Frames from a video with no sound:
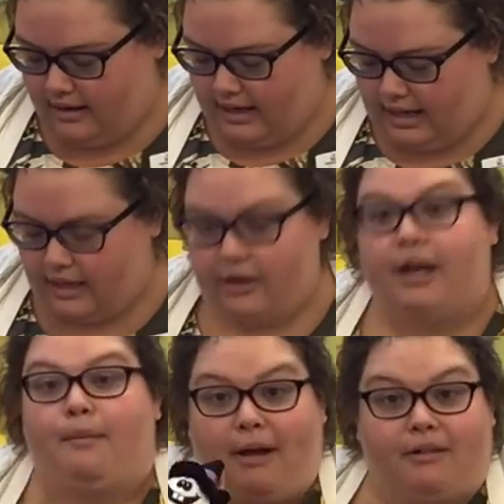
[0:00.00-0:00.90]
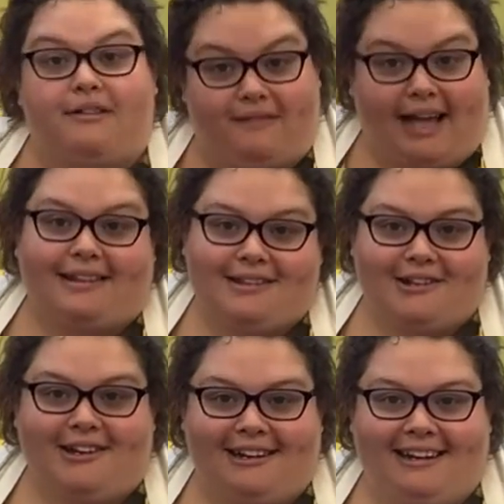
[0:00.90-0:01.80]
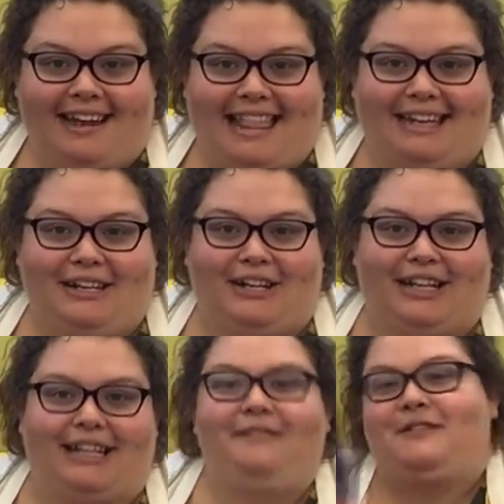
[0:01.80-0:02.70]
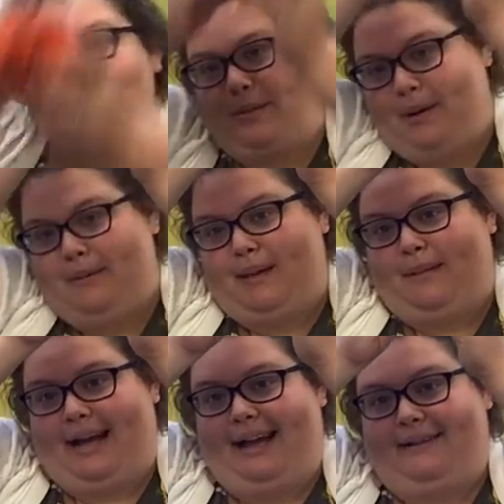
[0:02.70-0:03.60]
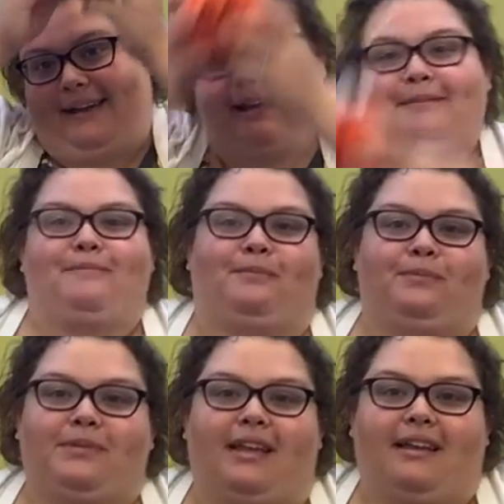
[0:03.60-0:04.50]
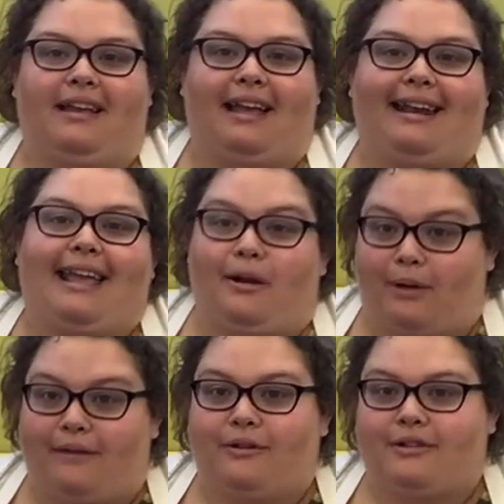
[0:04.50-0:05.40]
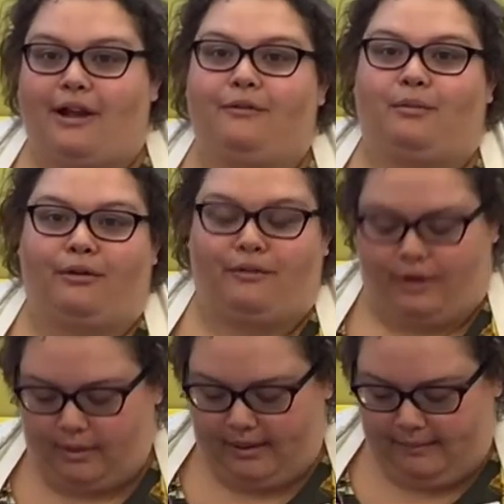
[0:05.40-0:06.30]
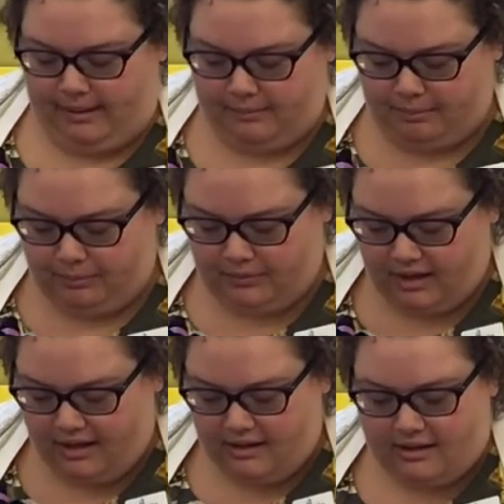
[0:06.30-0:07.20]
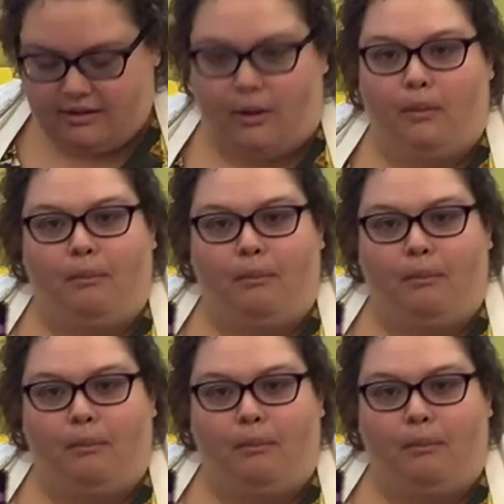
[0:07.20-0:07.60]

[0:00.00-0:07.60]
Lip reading: And then you're going to bounce faster. And then you're gonna lift your baby up high, okay? And again, whatever is comfortable for your baby. So,